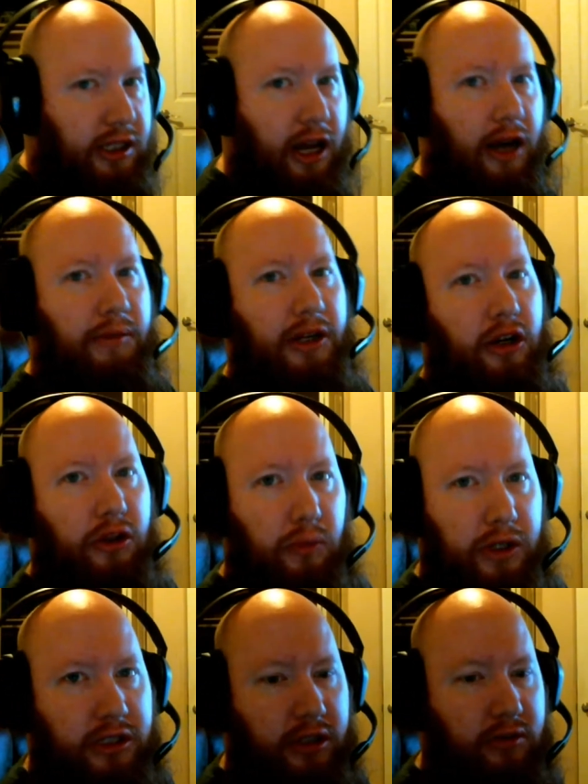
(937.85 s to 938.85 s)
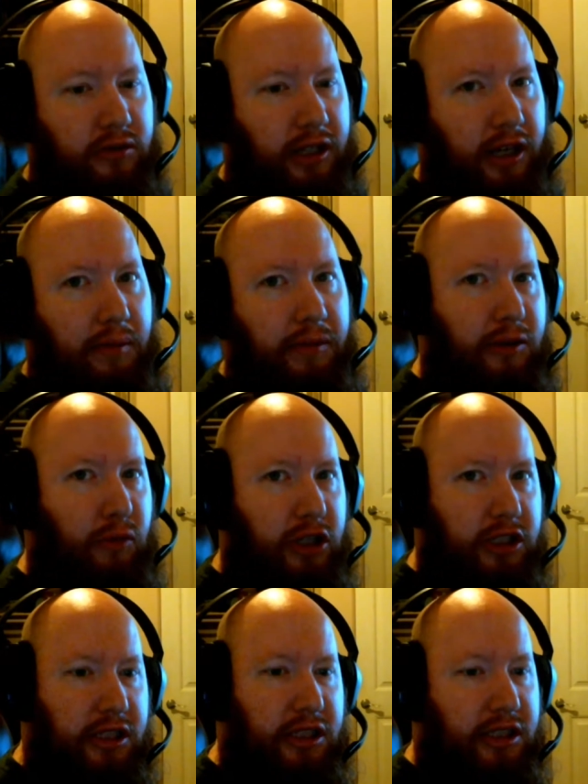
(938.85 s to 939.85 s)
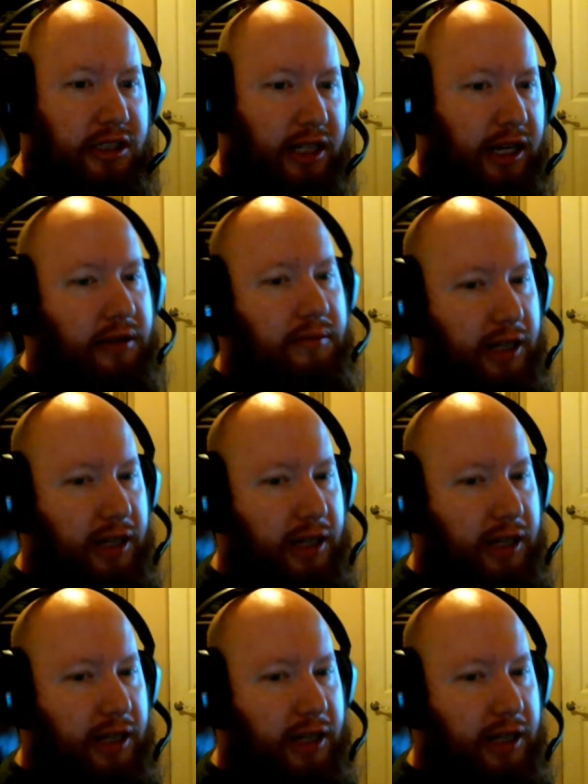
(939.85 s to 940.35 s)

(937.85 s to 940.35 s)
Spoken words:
I'm here on the West Coast. Okay, I'm in Washington State.